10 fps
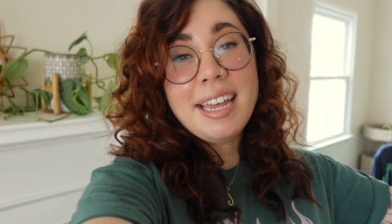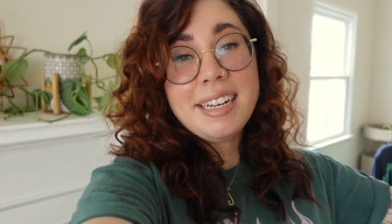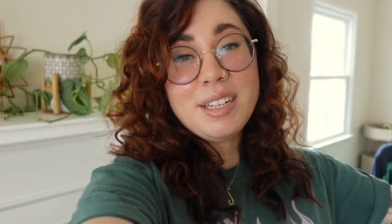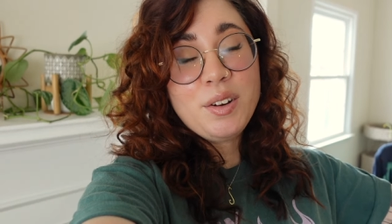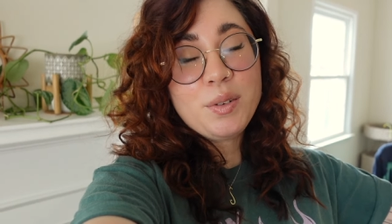And
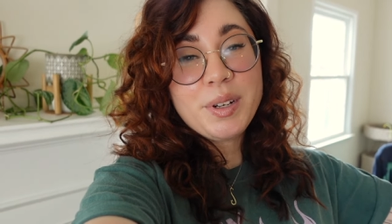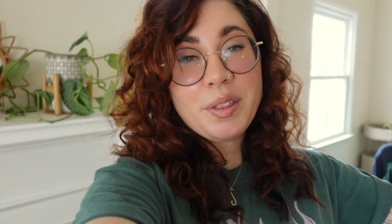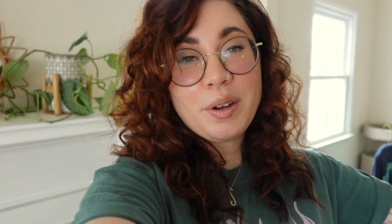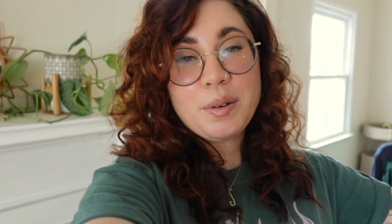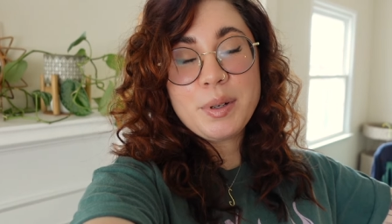in her
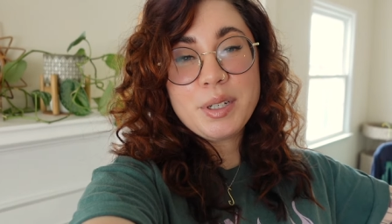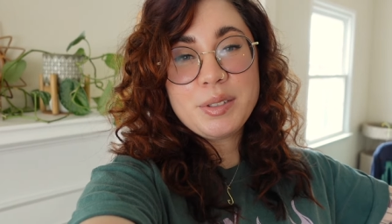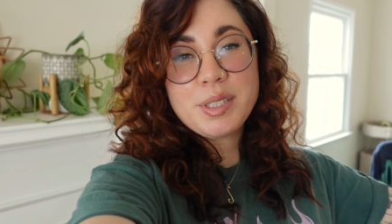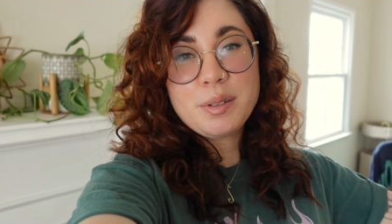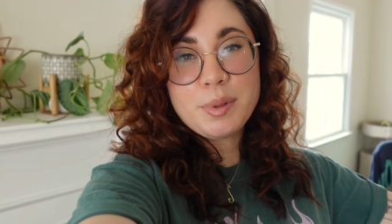readathon, we are
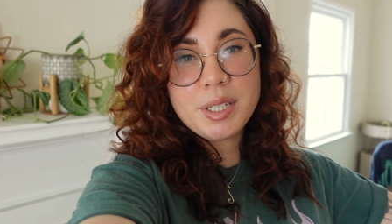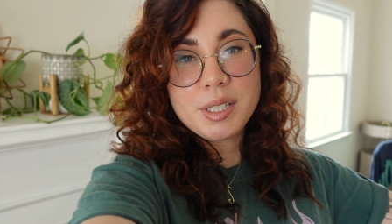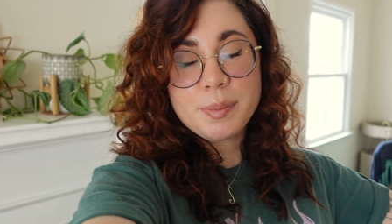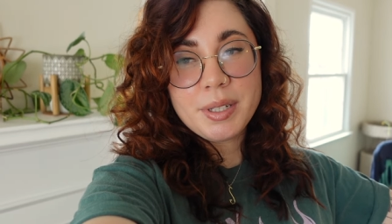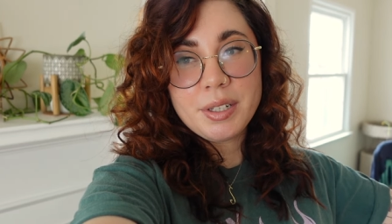using a wheel
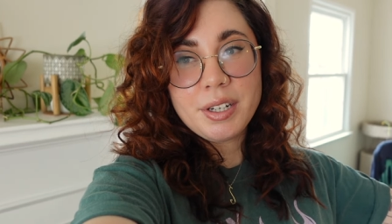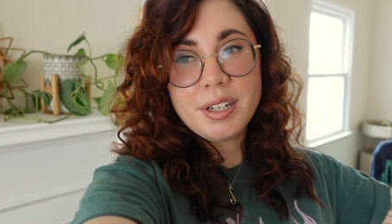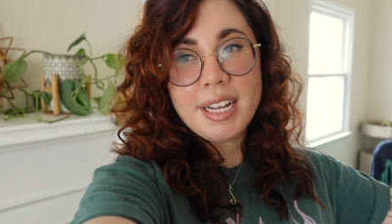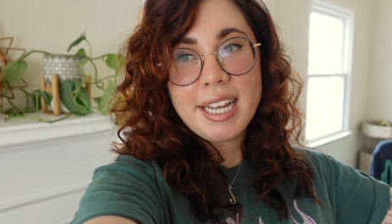spinner